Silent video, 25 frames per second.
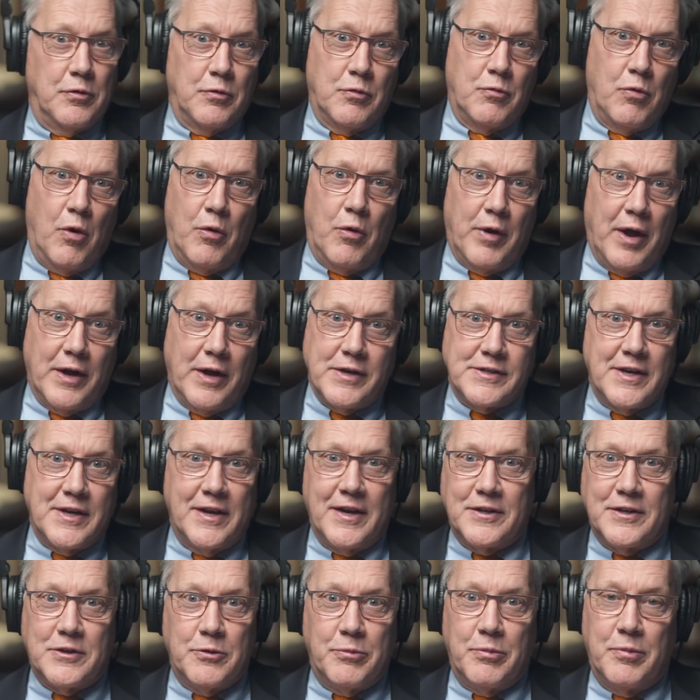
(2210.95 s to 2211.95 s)
quote
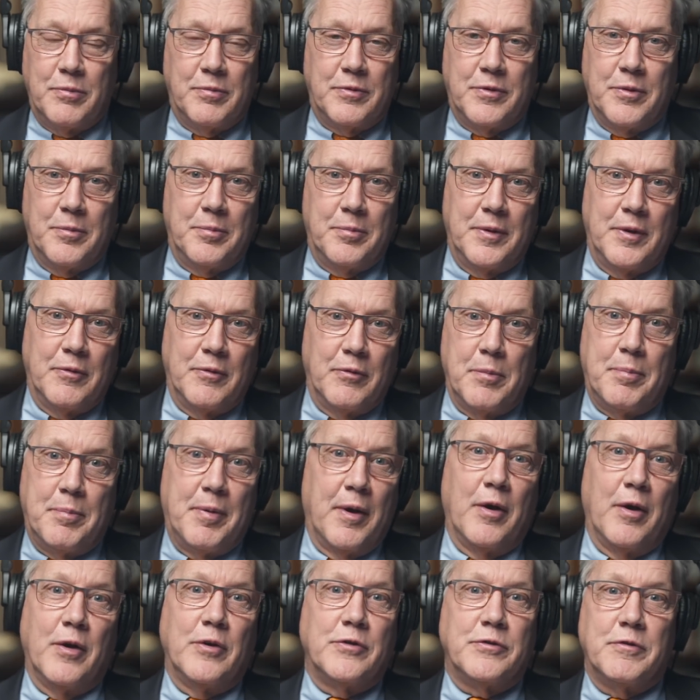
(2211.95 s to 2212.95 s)
Isaiah, to be
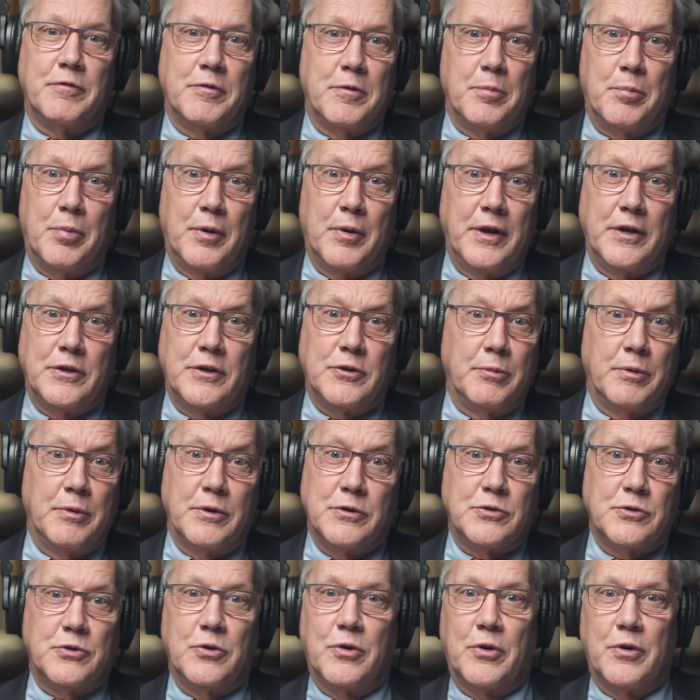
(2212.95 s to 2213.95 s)
repairs of the breach, a
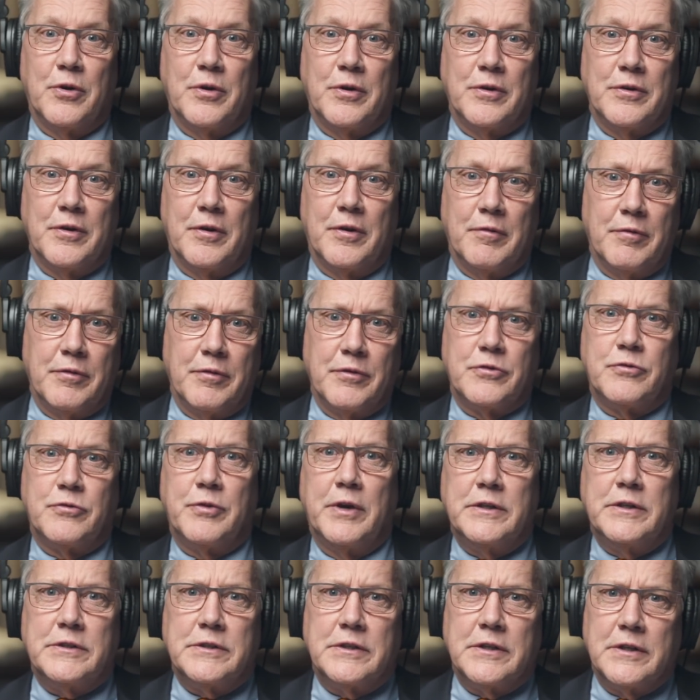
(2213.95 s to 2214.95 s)
restore of the
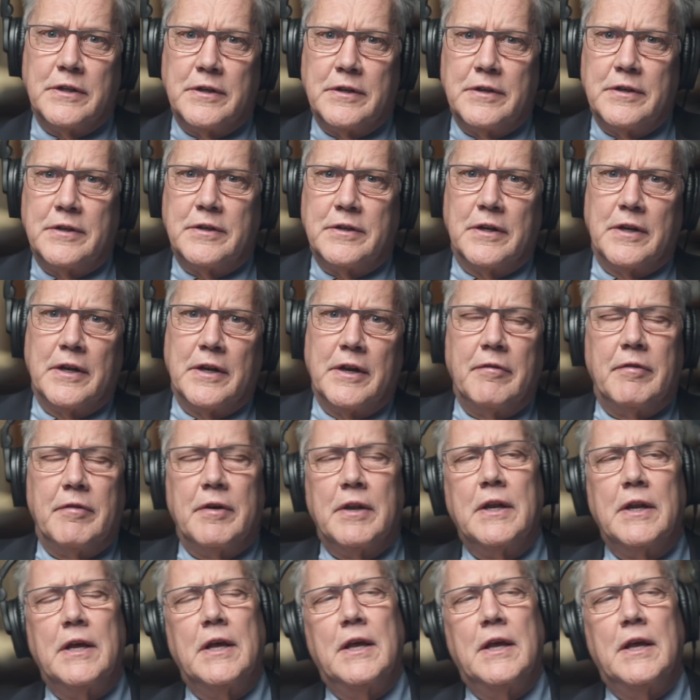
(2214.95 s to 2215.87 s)
streets to live in.